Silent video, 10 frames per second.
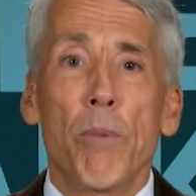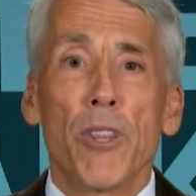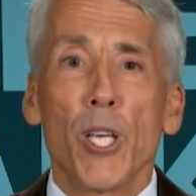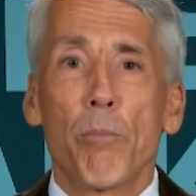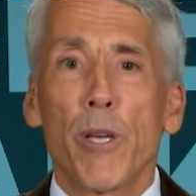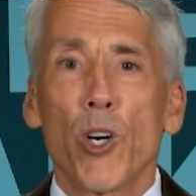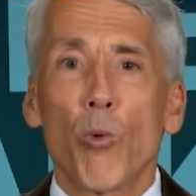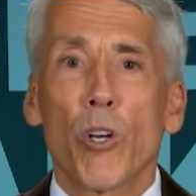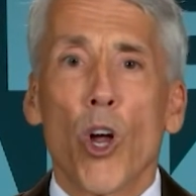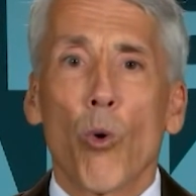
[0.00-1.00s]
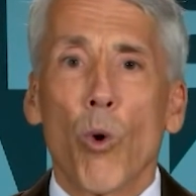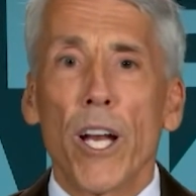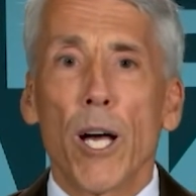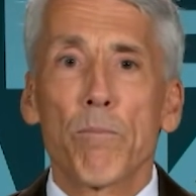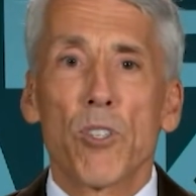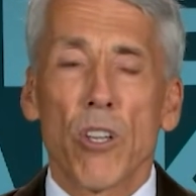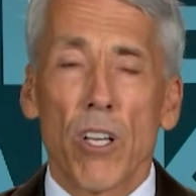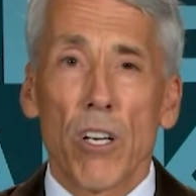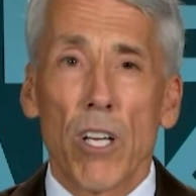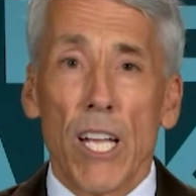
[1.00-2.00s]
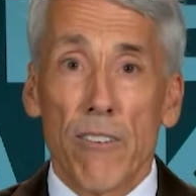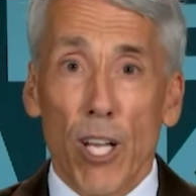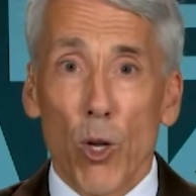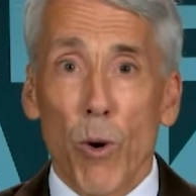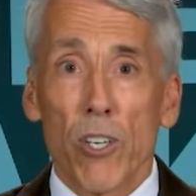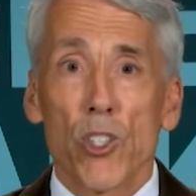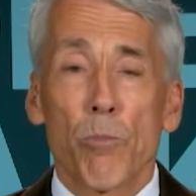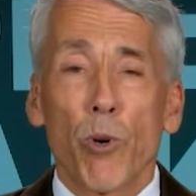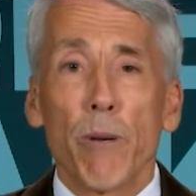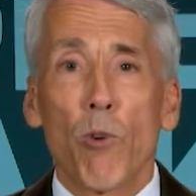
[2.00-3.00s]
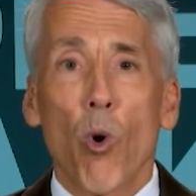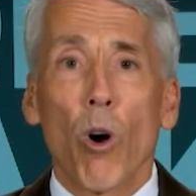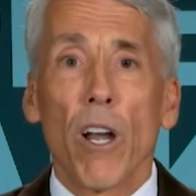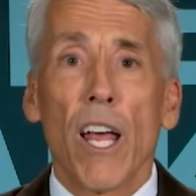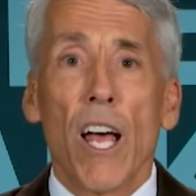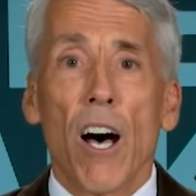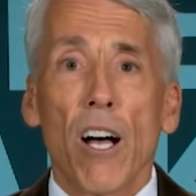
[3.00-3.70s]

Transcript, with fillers: But the appeal would go right up to the Delaware Supreme Court.